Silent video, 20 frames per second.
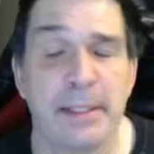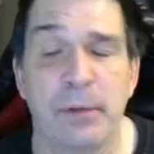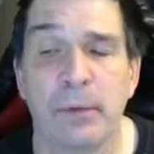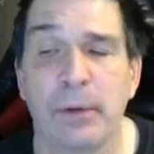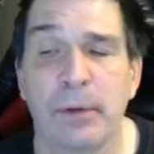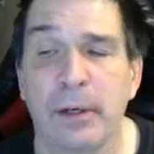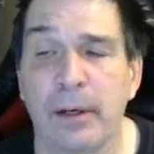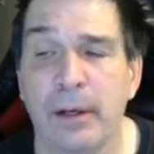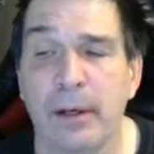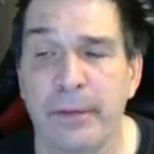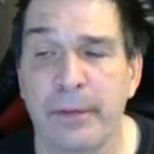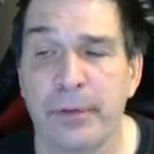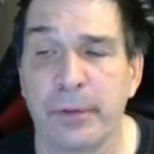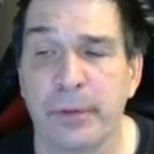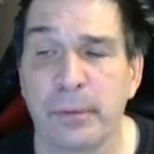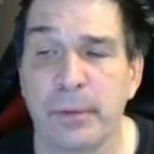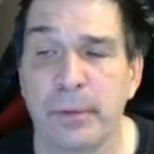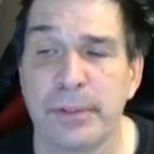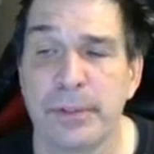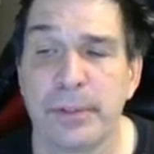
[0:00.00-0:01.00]
while other
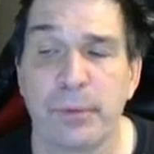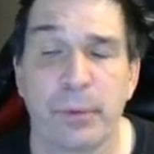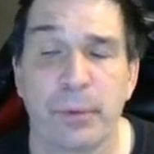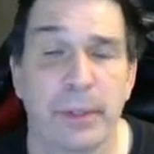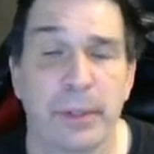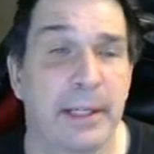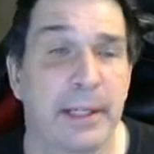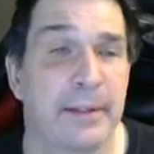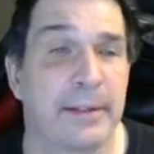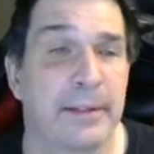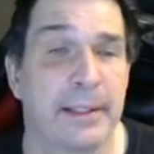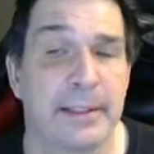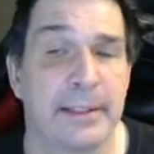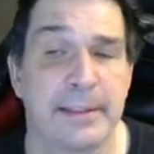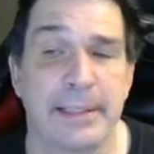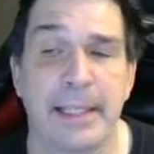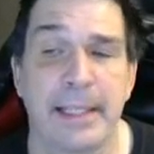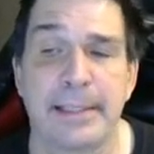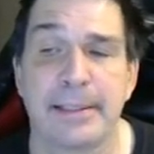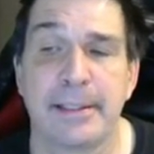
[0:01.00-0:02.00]
ones are working at things,
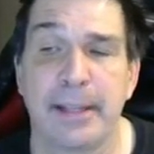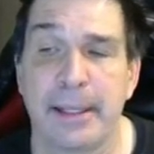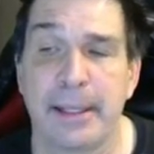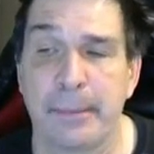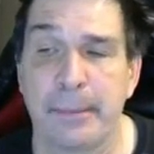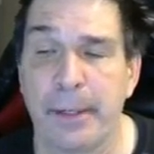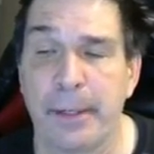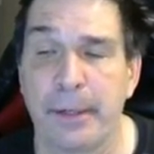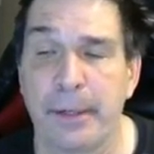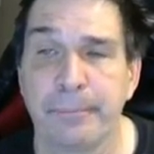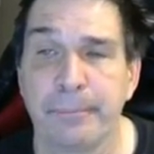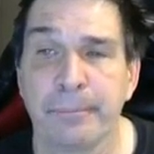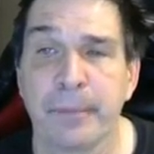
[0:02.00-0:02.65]
that's a nightmare.